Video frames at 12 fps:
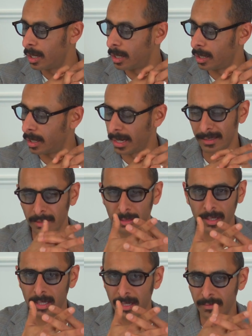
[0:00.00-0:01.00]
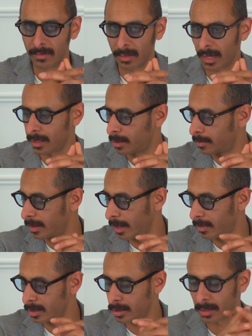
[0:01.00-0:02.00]
I don't think he even liked them
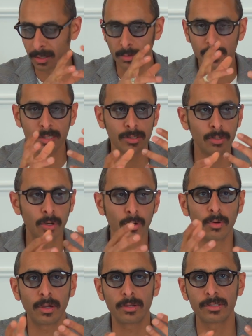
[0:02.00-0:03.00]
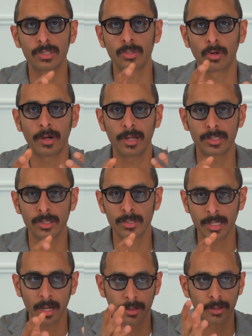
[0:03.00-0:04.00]
that much, and there was no story
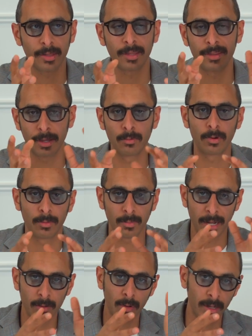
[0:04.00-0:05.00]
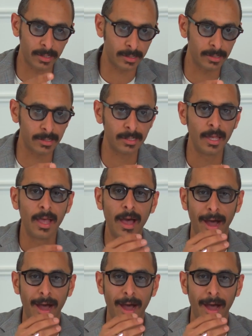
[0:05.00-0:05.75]
associated other than they were my watches.